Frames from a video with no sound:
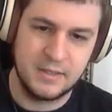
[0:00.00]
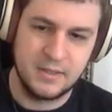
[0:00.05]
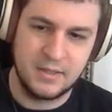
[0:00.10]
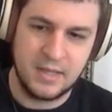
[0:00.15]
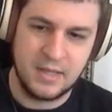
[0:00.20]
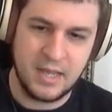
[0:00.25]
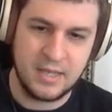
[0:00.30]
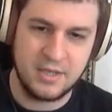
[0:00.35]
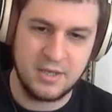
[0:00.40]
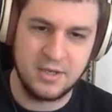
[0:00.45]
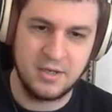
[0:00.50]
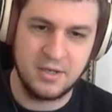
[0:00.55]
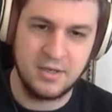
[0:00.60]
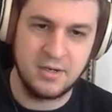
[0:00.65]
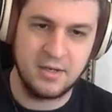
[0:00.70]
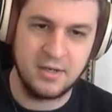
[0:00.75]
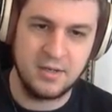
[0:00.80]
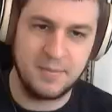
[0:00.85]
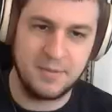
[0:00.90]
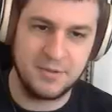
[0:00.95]
I could,
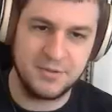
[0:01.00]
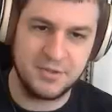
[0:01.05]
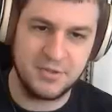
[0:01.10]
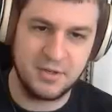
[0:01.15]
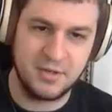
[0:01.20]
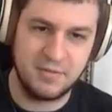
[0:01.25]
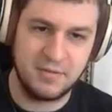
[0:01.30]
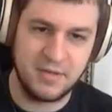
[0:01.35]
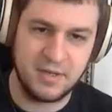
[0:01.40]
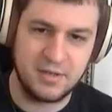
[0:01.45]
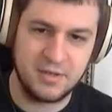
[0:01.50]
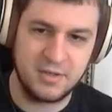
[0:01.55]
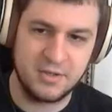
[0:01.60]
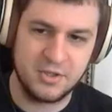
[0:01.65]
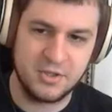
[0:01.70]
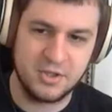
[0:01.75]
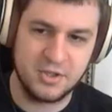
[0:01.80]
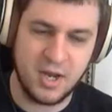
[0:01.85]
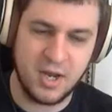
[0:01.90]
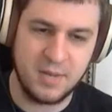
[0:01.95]
alternatively, I could
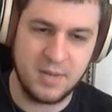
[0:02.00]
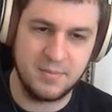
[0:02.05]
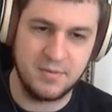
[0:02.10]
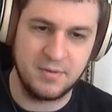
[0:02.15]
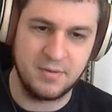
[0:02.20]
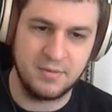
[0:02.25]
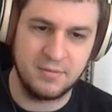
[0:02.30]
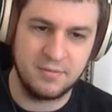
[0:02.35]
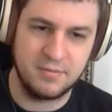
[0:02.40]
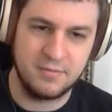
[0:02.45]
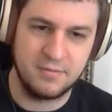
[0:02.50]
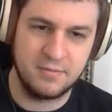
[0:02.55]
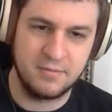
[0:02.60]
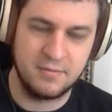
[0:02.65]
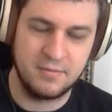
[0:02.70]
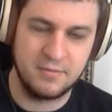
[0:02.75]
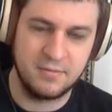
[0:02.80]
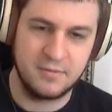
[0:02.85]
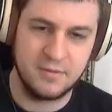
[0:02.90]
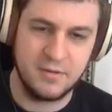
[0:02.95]
chop move.
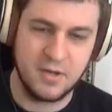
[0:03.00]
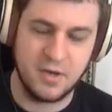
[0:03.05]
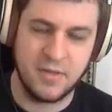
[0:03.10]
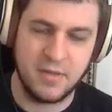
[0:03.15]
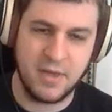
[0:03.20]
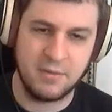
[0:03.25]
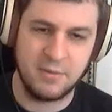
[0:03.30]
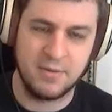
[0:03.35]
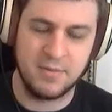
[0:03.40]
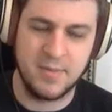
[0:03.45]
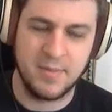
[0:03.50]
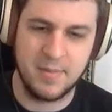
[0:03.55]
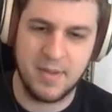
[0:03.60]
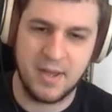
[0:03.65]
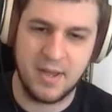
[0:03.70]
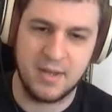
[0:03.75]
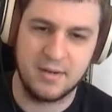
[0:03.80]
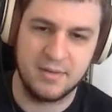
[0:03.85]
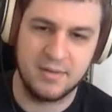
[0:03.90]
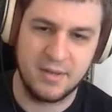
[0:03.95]
No, that would be
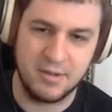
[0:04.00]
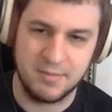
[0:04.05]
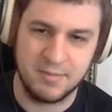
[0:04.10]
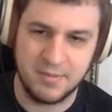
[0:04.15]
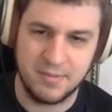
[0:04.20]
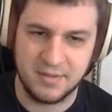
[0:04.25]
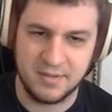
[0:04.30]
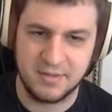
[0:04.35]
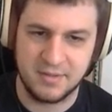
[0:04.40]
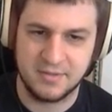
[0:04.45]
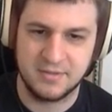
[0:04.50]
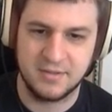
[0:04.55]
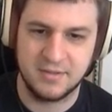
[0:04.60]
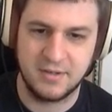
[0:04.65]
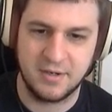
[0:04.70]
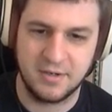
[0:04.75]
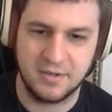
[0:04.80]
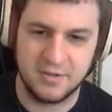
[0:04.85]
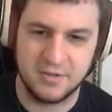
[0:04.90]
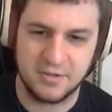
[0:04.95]
bad. That would be
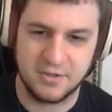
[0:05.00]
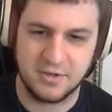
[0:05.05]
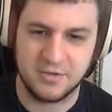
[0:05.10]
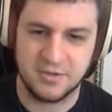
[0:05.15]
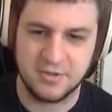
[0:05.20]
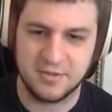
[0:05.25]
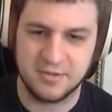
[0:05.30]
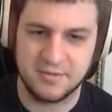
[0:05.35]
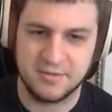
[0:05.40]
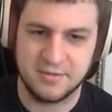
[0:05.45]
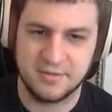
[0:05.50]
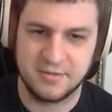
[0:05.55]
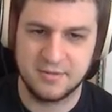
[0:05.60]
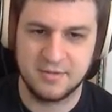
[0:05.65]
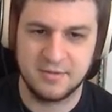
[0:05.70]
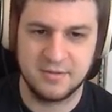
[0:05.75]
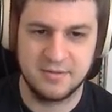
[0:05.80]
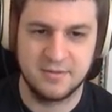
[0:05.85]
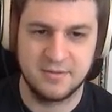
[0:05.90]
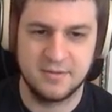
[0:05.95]
atrocious.
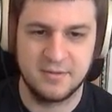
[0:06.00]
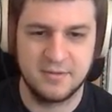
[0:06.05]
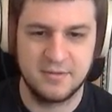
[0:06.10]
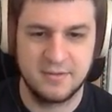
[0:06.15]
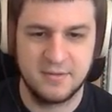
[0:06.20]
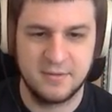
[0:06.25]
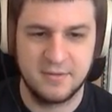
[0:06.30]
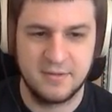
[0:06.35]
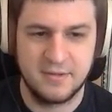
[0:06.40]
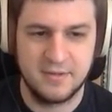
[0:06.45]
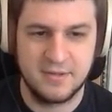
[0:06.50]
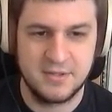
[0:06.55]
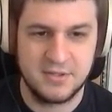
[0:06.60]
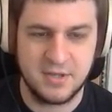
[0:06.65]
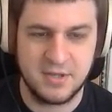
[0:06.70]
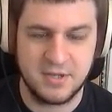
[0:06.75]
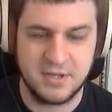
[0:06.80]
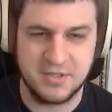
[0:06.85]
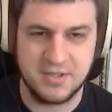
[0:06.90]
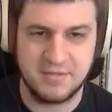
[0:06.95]

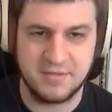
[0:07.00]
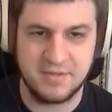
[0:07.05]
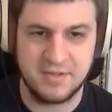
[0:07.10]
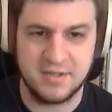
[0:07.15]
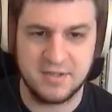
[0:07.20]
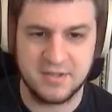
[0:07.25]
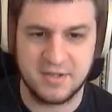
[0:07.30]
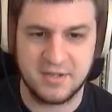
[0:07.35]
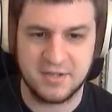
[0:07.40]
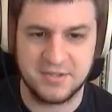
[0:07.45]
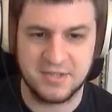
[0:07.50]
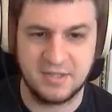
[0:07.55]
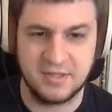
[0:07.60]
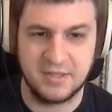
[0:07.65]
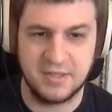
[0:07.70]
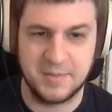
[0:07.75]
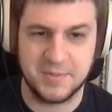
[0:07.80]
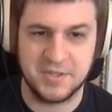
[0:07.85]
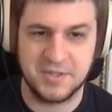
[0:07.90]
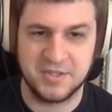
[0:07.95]
So I just have to discard. See,
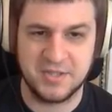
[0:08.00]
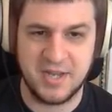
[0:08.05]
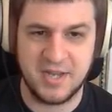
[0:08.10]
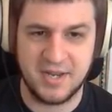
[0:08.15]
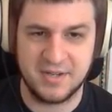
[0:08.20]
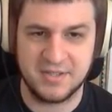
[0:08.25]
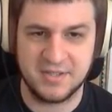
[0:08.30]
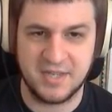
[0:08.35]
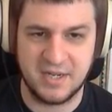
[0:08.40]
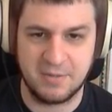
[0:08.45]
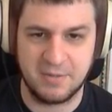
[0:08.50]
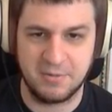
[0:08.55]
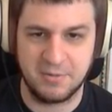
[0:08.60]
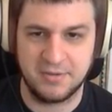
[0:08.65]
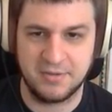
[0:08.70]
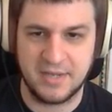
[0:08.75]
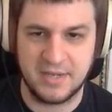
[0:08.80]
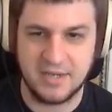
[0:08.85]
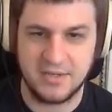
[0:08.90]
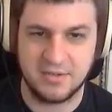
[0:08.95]
Libster's hand is getting real
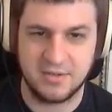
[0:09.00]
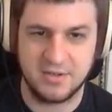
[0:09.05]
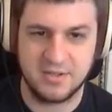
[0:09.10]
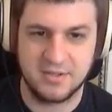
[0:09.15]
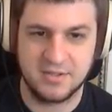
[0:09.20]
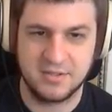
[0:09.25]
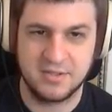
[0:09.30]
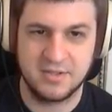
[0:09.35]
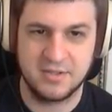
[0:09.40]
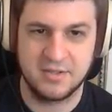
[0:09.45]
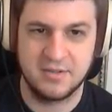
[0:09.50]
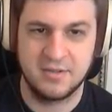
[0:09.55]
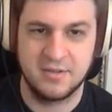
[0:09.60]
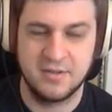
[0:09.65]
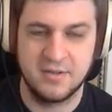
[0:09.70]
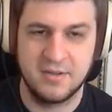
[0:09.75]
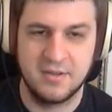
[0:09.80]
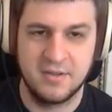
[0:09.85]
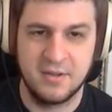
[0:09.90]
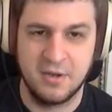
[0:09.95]
dangerous.
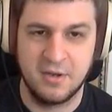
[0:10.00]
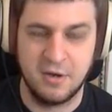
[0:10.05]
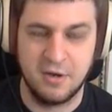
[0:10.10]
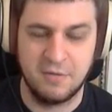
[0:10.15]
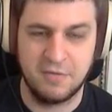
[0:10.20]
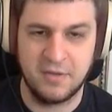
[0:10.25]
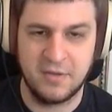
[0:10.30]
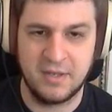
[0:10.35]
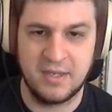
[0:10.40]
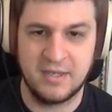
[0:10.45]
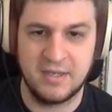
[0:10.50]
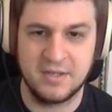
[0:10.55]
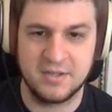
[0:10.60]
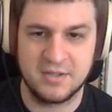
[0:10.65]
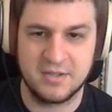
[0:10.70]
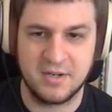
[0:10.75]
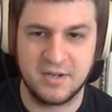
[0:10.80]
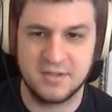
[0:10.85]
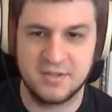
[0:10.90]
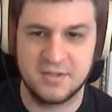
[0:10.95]
Hopefully he
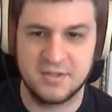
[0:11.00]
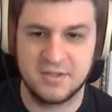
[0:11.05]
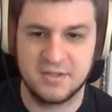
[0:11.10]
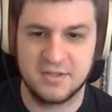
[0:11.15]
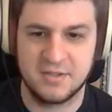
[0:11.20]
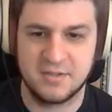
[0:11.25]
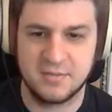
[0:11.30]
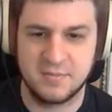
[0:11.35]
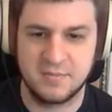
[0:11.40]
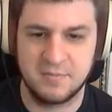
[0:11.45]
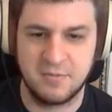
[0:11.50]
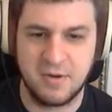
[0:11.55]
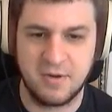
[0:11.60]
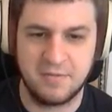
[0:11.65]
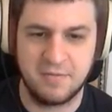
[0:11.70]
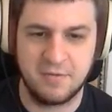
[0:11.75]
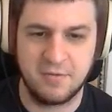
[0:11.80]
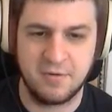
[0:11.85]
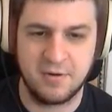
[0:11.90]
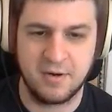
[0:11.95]
discards his red
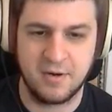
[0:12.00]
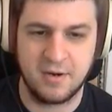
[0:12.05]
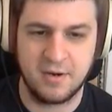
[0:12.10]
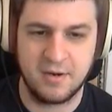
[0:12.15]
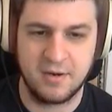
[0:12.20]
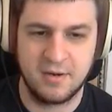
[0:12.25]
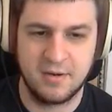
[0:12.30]
4.